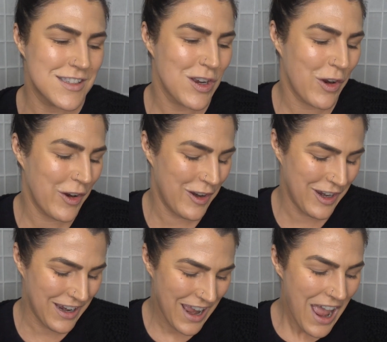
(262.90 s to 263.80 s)
so
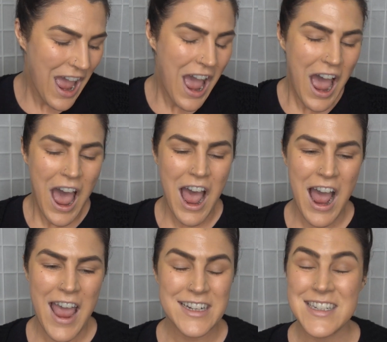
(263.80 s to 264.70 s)

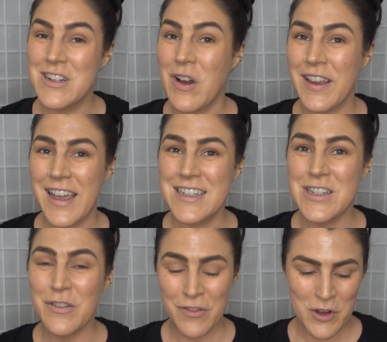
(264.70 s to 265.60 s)
I did not get
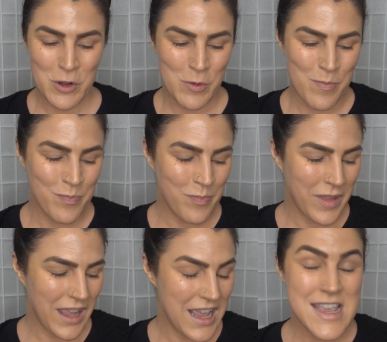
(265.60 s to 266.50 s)
to film
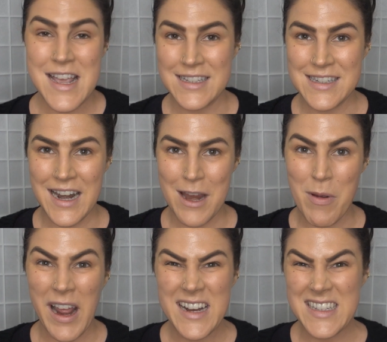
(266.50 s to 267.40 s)
yesterday
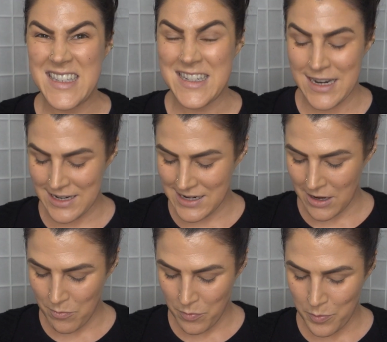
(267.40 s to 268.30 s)
but I did
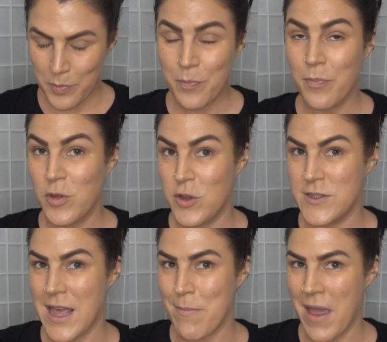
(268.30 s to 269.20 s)
use
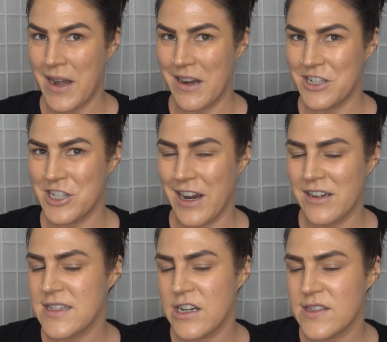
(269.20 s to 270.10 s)
that man-eater shade
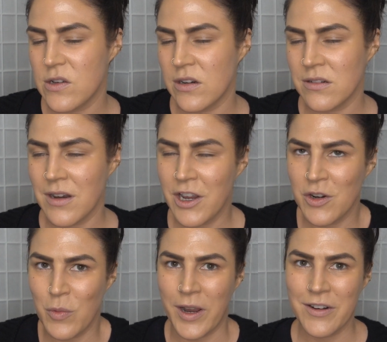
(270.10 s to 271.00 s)
because I just couldn't I
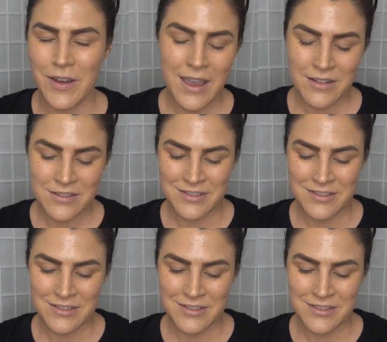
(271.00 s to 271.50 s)
couldn't wait okay